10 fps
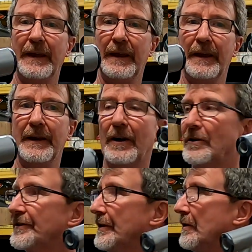And I
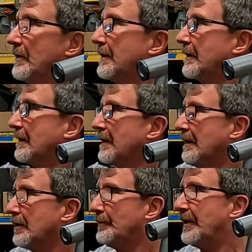also
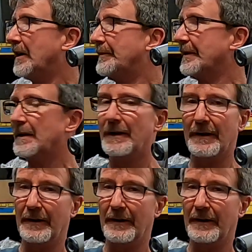lubed up